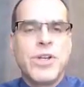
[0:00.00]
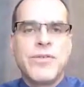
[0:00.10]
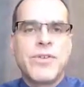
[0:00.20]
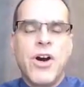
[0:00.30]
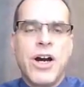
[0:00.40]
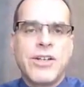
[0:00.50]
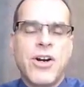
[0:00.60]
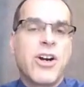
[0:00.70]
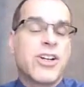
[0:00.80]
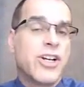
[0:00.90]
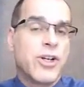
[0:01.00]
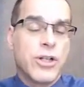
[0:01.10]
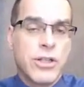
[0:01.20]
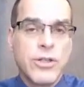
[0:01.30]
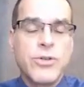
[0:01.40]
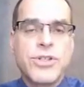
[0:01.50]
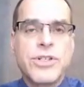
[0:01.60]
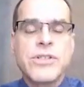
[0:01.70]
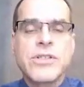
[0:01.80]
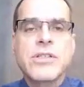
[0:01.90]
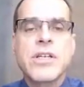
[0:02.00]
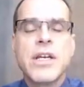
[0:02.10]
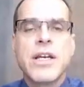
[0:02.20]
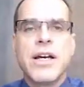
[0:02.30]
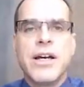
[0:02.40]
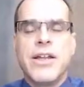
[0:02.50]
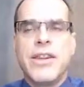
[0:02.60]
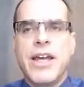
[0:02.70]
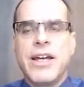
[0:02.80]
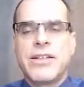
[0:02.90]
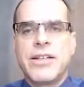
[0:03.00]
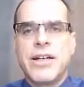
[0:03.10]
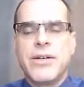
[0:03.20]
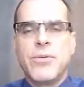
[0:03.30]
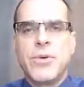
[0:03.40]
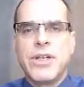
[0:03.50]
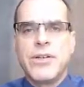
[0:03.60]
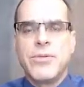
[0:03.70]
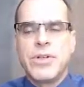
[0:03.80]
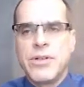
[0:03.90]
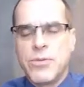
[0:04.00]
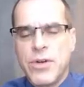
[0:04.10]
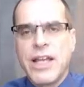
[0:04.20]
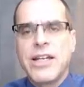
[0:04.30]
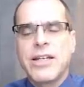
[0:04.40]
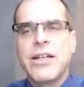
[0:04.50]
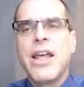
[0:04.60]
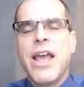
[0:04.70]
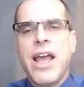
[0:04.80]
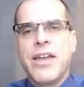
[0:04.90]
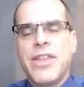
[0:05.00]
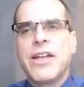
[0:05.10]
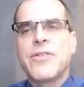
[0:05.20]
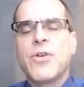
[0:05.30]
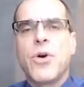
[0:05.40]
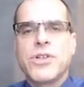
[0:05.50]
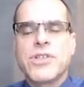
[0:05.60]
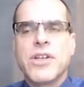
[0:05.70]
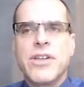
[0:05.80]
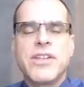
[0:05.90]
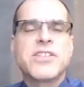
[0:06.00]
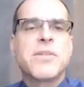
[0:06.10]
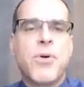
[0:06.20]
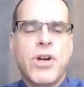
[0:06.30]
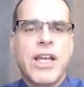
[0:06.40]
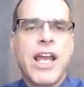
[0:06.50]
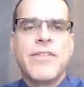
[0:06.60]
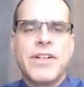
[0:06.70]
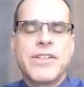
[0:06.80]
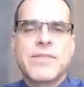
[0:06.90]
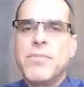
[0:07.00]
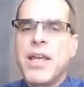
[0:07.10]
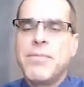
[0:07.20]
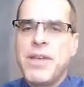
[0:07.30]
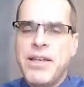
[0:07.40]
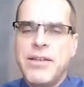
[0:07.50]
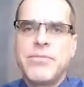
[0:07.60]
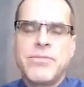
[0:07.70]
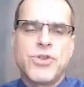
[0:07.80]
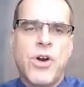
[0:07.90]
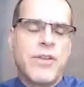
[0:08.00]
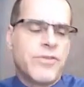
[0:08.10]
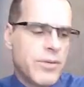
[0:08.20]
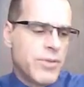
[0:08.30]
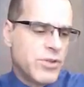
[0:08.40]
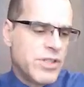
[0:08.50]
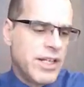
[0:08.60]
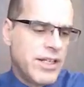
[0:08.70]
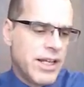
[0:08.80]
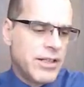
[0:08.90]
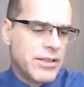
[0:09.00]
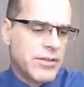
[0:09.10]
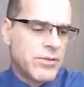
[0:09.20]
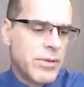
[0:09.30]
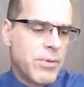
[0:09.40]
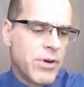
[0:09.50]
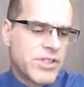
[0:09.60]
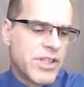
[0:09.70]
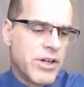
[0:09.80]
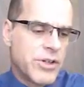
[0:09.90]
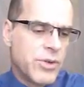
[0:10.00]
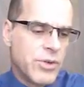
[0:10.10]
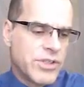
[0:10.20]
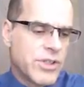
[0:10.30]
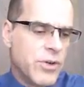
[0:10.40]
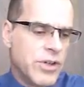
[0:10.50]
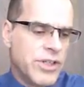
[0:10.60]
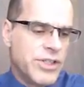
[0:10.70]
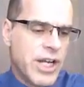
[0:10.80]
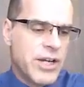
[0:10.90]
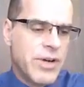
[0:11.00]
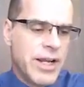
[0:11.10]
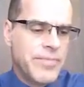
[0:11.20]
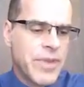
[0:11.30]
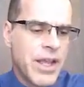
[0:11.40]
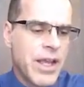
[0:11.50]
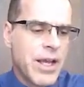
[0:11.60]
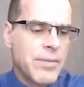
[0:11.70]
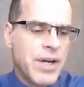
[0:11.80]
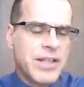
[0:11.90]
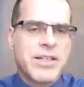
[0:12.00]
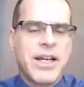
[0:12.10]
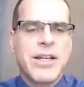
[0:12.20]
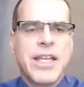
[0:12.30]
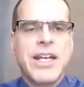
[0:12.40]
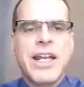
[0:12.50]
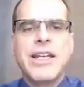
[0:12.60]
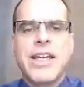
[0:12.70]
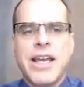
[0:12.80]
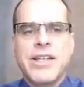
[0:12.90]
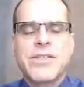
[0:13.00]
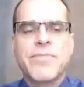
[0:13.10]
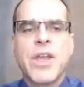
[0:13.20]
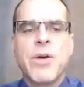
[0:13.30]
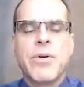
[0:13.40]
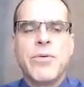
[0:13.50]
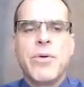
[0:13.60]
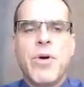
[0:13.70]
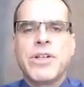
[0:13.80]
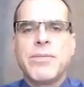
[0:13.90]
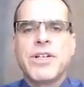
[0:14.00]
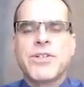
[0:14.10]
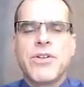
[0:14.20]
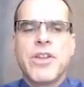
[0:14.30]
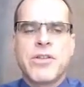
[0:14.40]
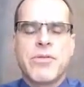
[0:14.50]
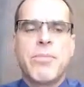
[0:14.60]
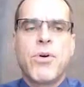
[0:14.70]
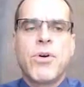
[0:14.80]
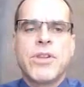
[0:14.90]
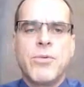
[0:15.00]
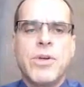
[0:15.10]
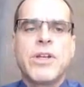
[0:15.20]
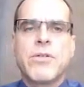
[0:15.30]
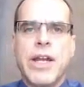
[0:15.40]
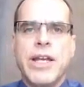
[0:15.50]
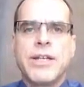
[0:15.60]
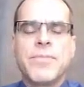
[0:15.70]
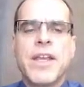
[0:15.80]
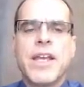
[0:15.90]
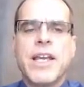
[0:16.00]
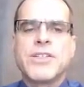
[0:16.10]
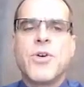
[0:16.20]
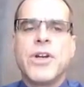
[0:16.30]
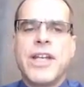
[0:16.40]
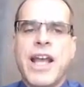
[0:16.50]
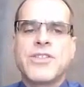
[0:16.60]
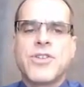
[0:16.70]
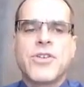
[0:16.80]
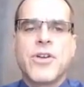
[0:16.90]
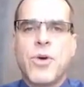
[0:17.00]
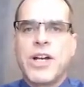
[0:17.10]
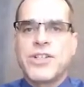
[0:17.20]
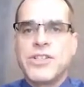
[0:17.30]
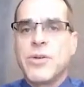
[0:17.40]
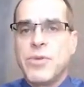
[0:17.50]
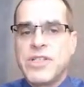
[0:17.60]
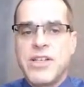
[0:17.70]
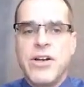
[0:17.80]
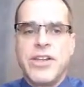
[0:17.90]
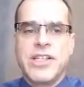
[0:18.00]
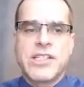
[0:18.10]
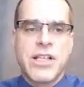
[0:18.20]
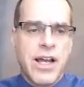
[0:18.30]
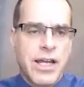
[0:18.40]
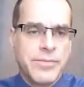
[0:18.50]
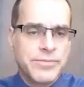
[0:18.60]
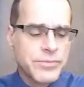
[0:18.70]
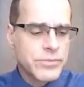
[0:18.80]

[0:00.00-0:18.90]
We've got our conclusions that we would write in. And then, of course, the supporting evidence may be drawn from those detailed reports that our tools are going to generate. But in any case, we want to make sure report that we create is going to answer the questions that we see on this slide.